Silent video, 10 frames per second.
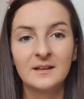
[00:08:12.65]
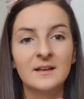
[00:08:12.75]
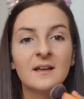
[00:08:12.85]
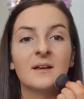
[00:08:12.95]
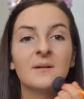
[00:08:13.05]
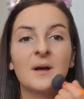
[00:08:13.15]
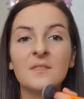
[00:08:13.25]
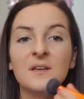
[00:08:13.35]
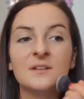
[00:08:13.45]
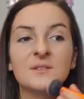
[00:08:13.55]
and
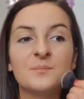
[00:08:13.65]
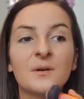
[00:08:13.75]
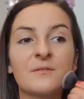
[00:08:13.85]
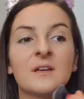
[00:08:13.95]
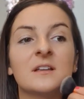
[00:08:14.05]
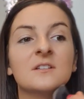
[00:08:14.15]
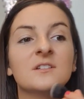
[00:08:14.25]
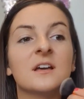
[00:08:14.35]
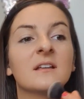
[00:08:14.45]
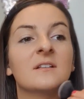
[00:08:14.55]
then just buff that in
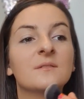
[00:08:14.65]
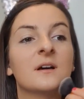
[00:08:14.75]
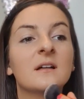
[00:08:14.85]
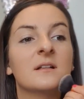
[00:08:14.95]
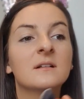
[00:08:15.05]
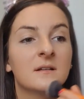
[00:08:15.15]
gently as well.